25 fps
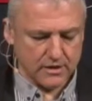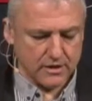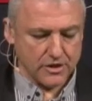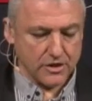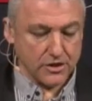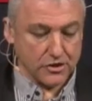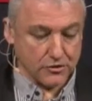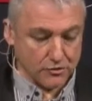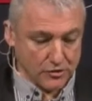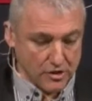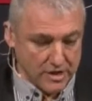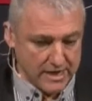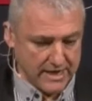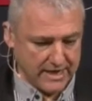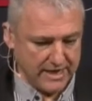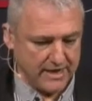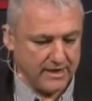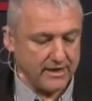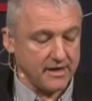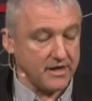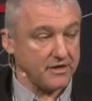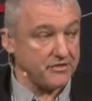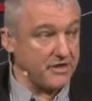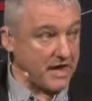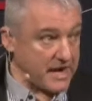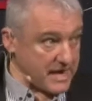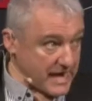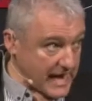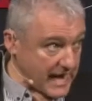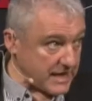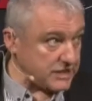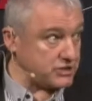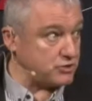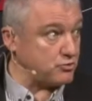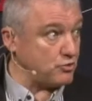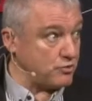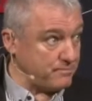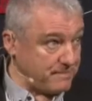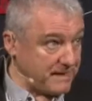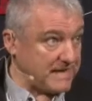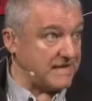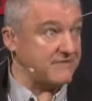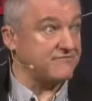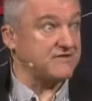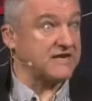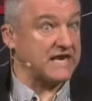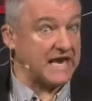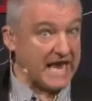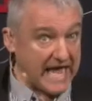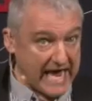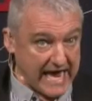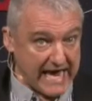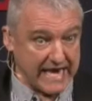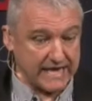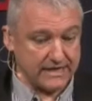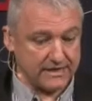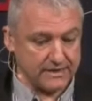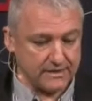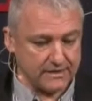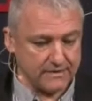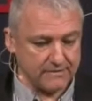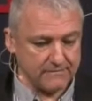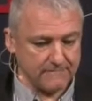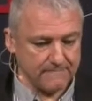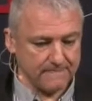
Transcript: Three, that nation would be given land.